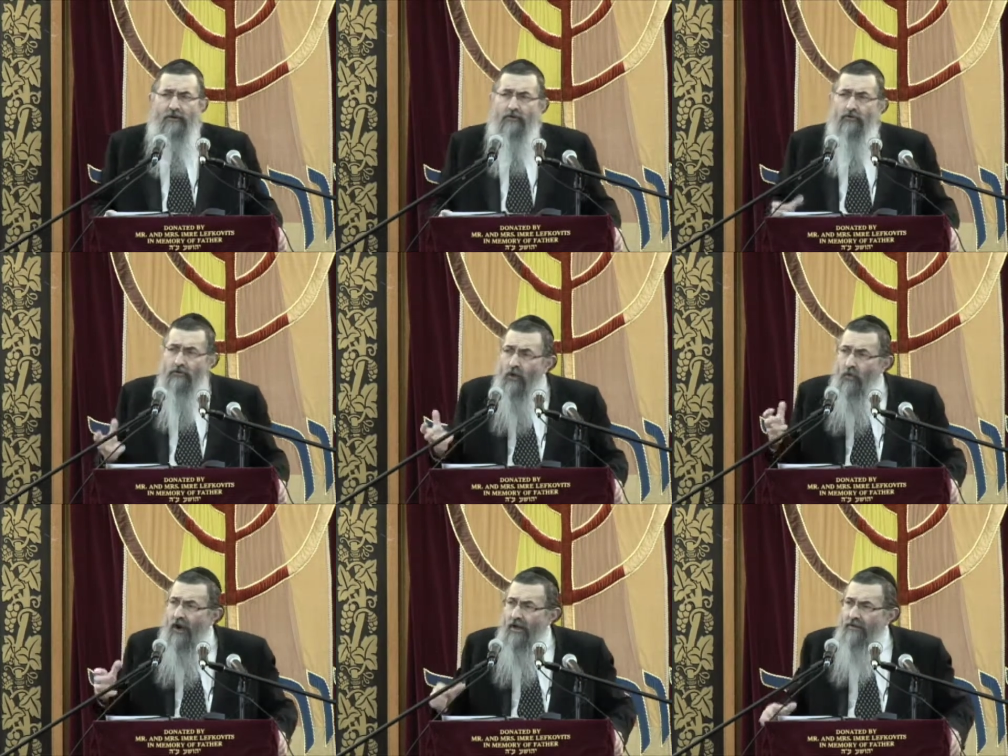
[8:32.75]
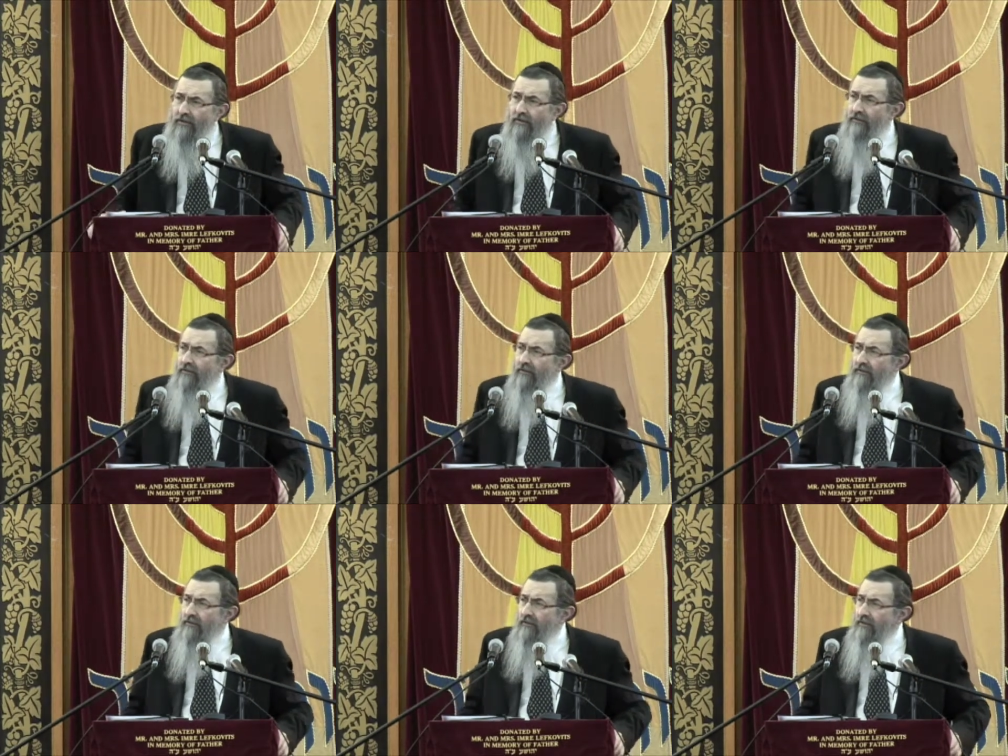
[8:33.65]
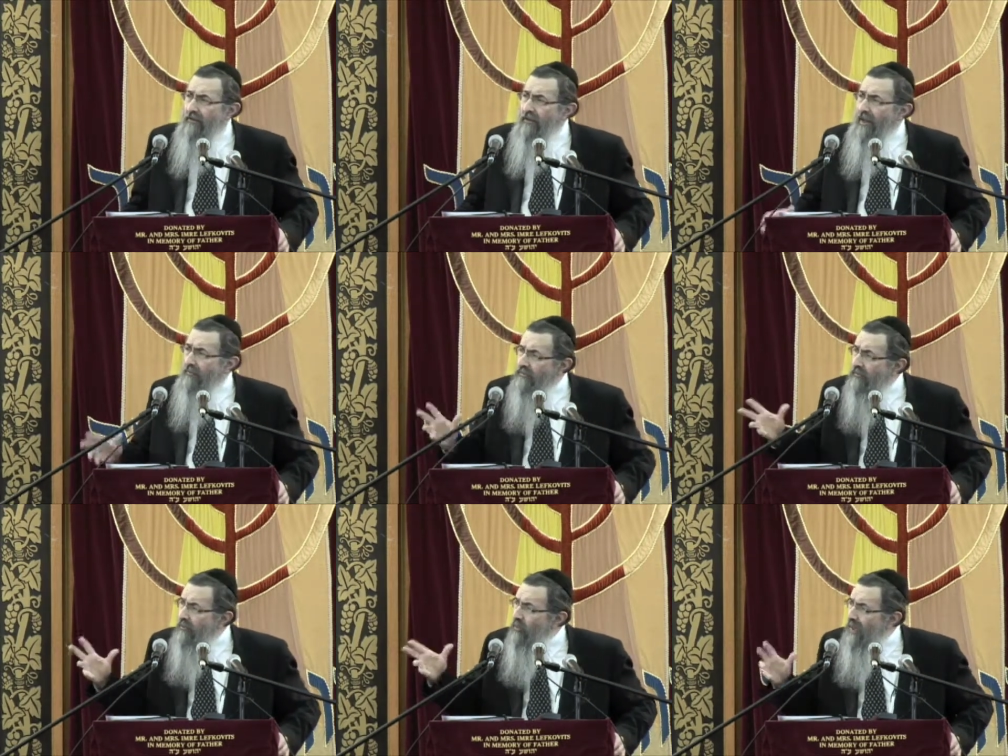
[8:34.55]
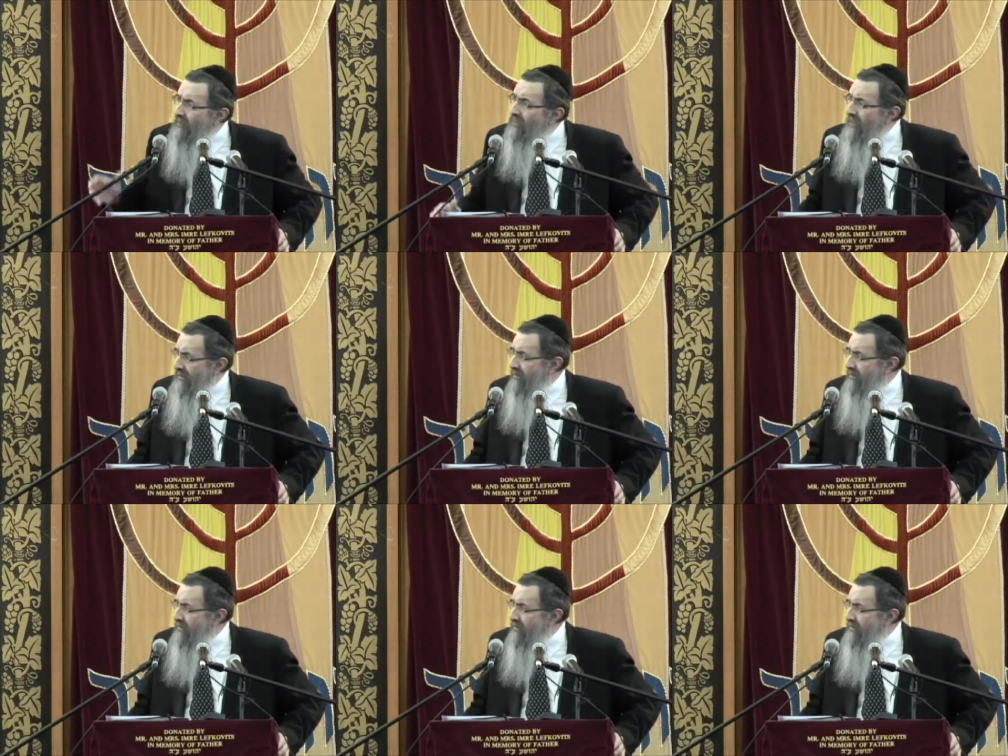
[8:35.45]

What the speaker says: You know why? I'll tell you what I think.